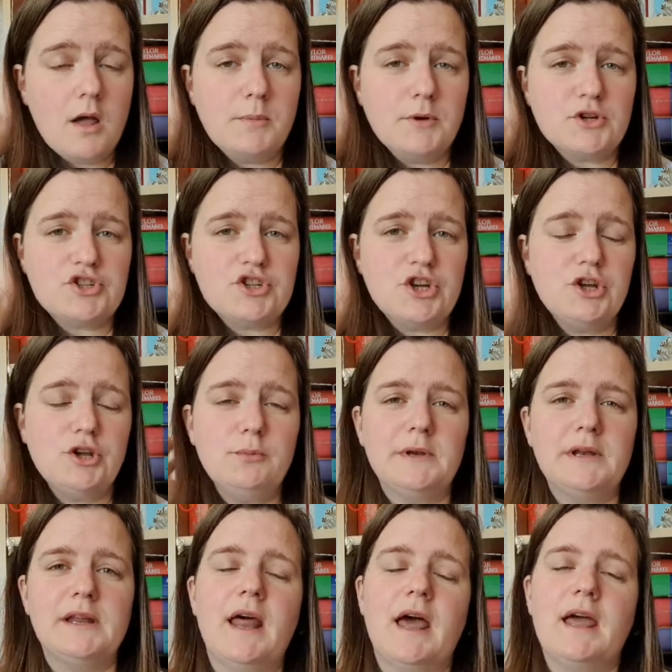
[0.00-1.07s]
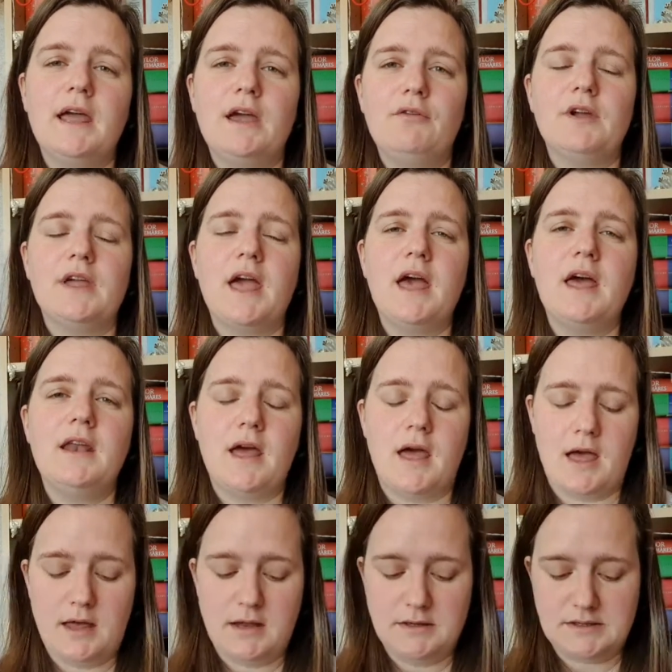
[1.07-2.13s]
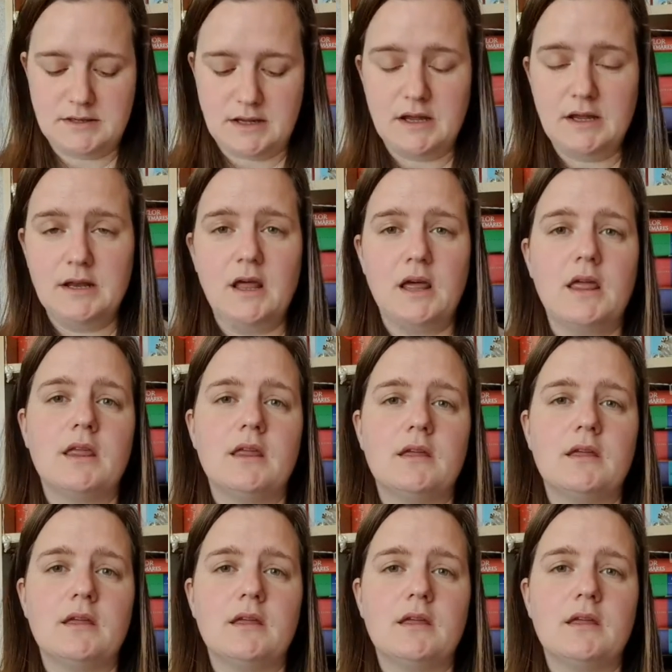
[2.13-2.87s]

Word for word: BookTube, Lynnette here again and in